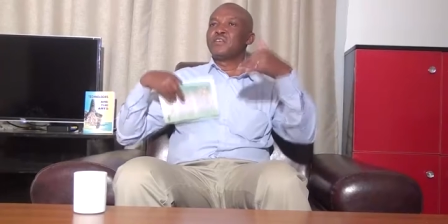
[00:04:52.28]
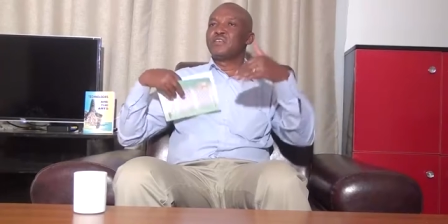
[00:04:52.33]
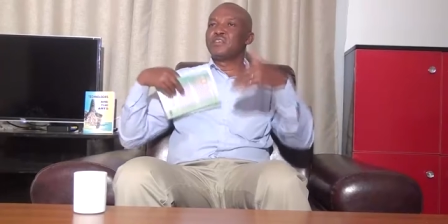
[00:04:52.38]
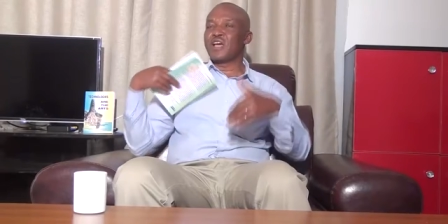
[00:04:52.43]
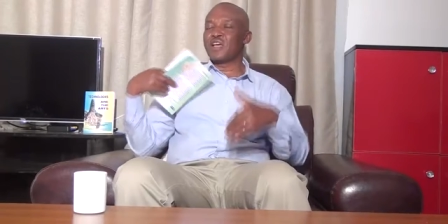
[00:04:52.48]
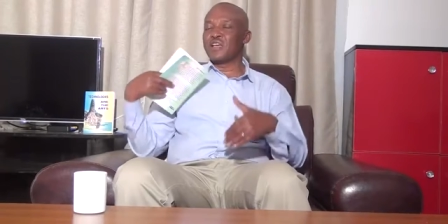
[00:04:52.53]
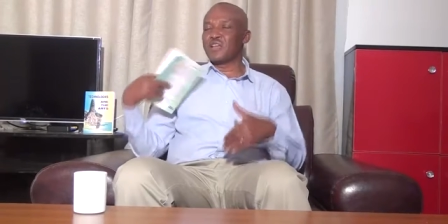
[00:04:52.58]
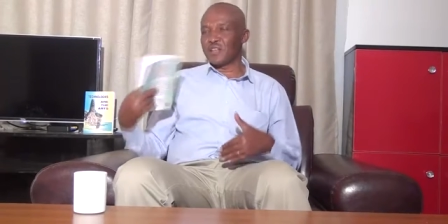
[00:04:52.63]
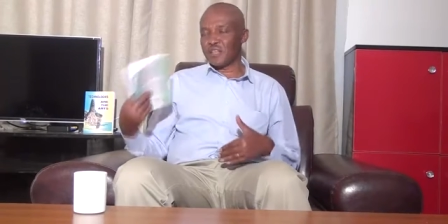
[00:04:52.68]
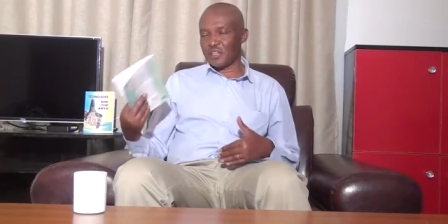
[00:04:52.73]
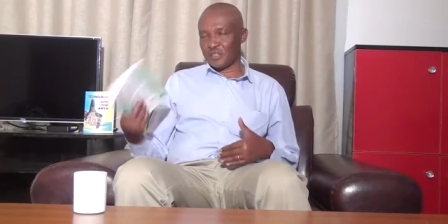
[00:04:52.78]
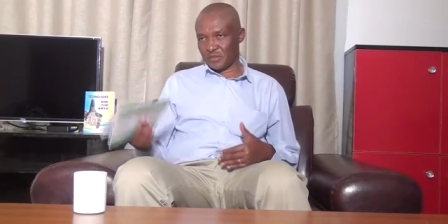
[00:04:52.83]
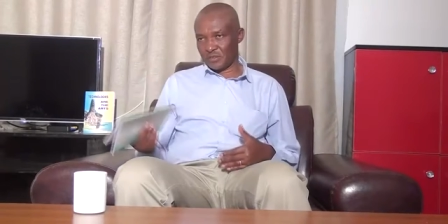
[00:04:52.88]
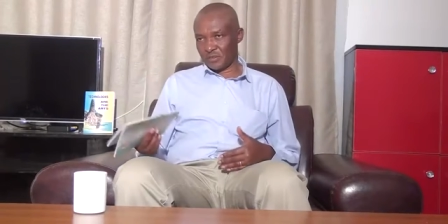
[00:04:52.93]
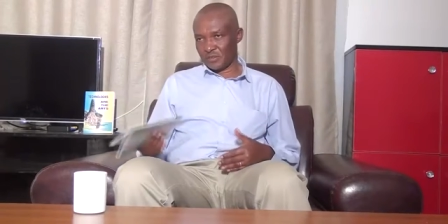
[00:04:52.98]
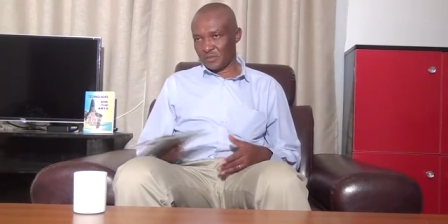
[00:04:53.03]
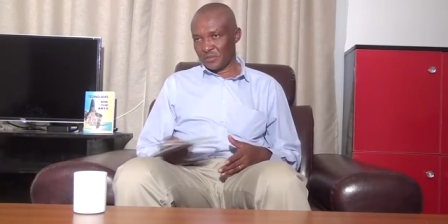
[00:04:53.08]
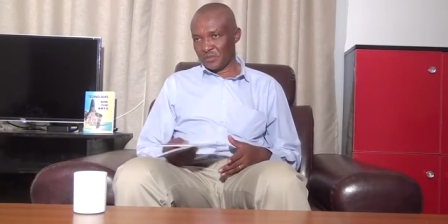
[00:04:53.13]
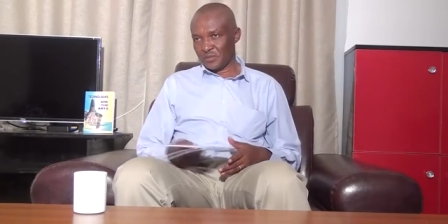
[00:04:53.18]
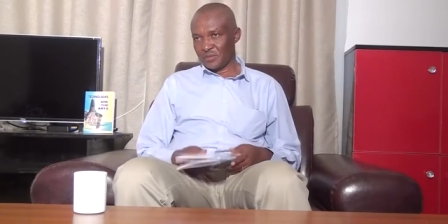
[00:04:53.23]
daily,
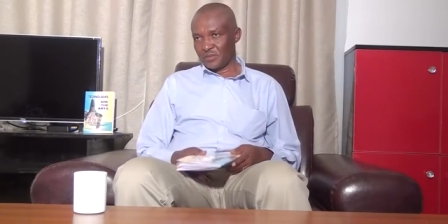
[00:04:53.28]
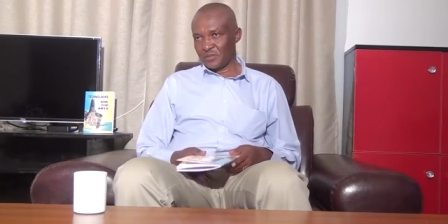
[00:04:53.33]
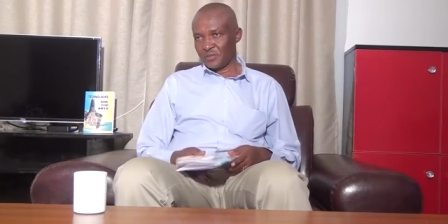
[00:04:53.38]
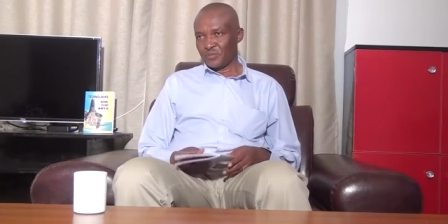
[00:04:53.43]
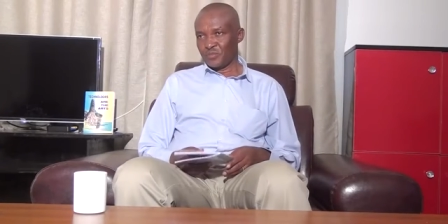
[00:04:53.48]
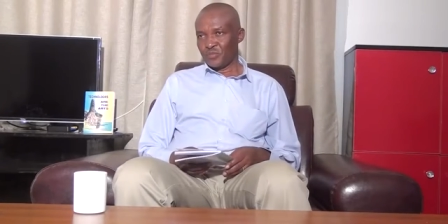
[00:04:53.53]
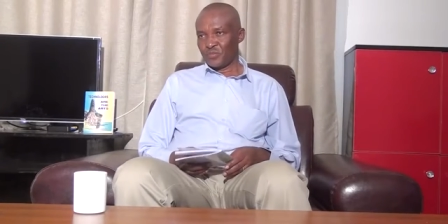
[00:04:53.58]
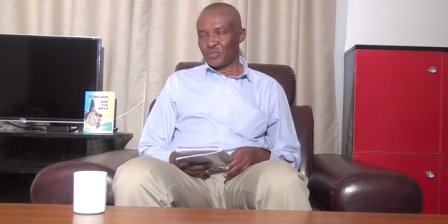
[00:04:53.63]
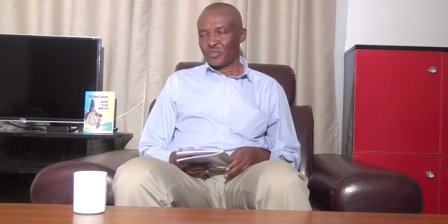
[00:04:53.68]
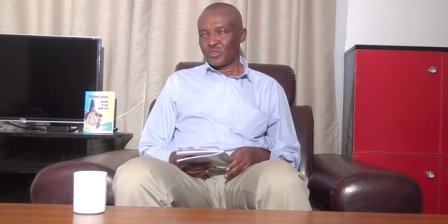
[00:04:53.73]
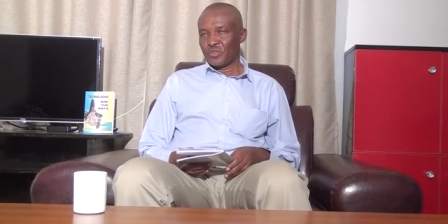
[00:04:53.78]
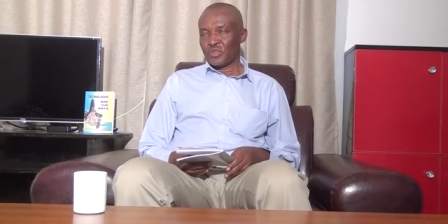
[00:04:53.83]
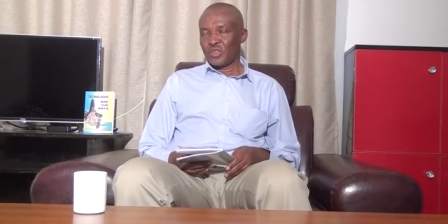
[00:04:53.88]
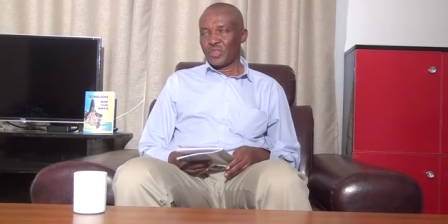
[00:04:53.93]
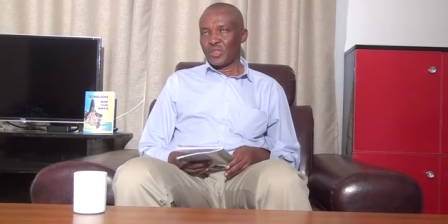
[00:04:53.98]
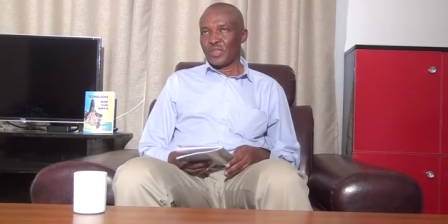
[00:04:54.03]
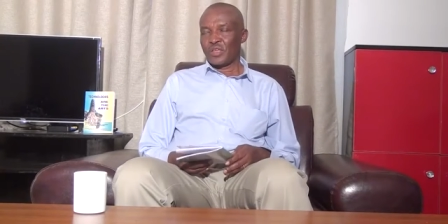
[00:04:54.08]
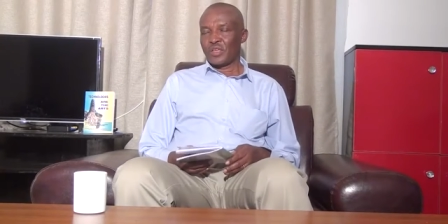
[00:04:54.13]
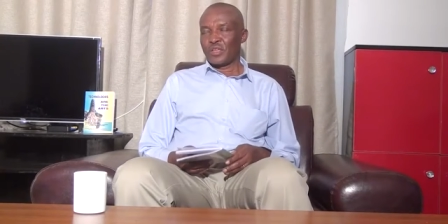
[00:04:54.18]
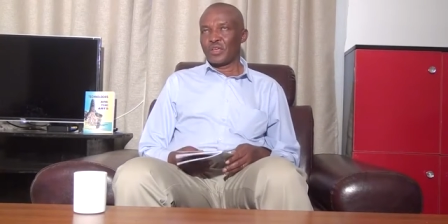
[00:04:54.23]

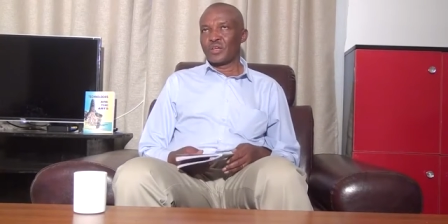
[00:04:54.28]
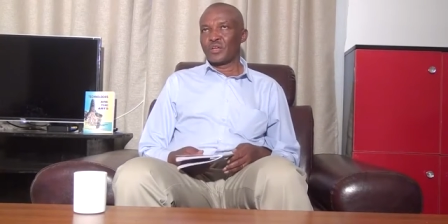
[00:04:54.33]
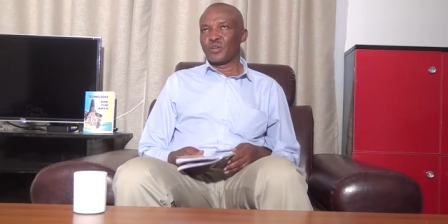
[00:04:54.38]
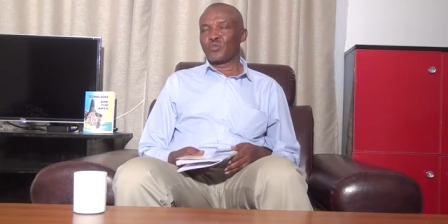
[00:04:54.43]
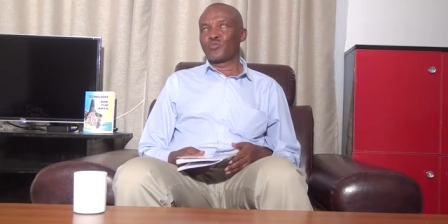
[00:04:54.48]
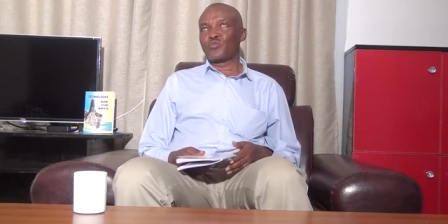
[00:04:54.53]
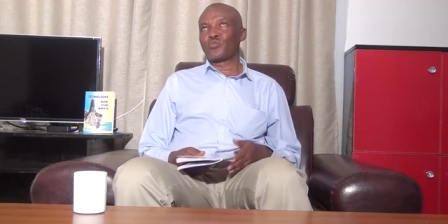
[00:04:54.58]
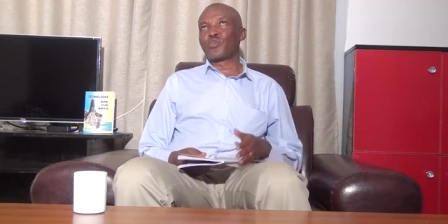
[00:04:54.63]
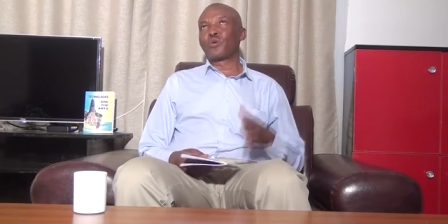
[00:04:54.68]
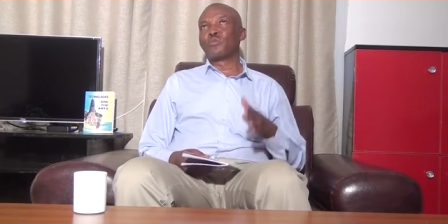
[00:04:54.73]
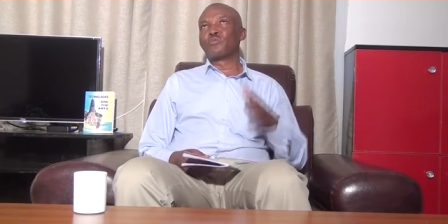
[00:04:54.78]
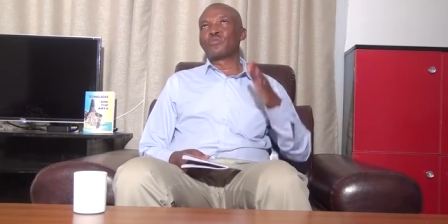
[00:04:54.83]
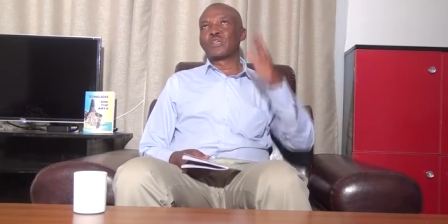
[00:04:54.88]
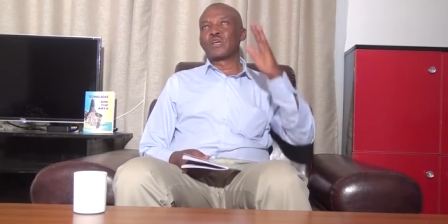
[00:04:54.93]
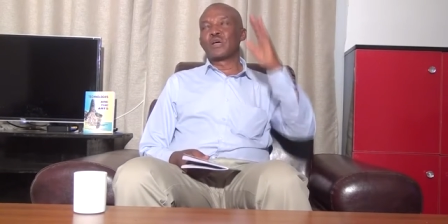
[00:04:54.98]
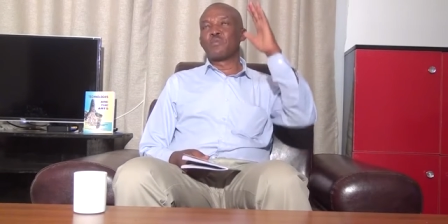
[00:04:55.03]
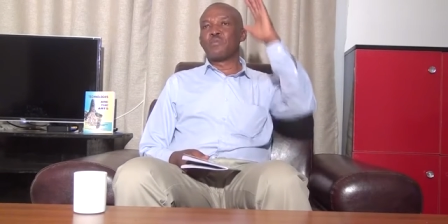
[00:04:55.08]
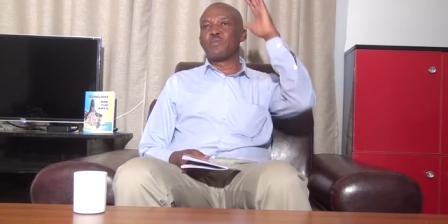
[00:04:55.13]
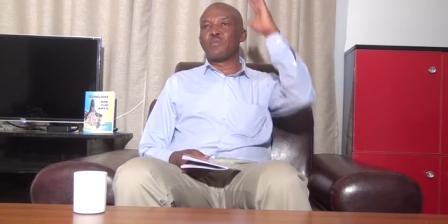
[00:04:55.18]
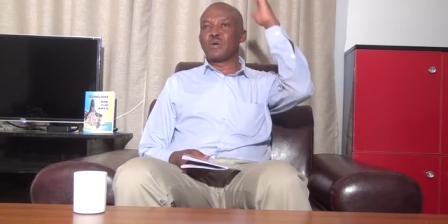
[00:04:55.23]
uh, from
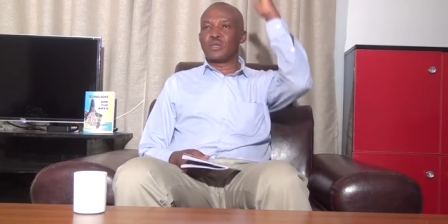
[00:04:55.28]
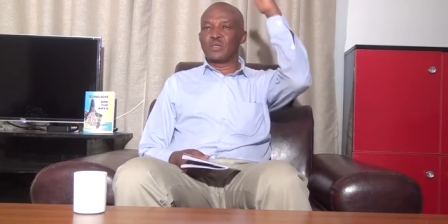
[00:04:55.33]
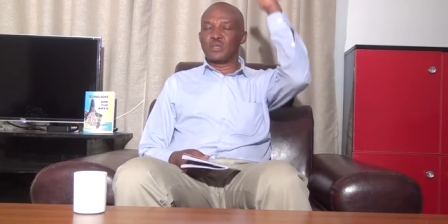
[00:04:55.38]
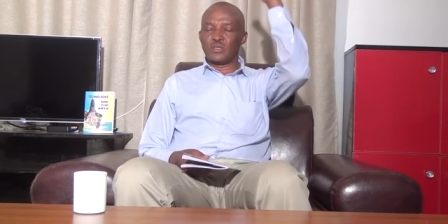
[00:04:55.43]
the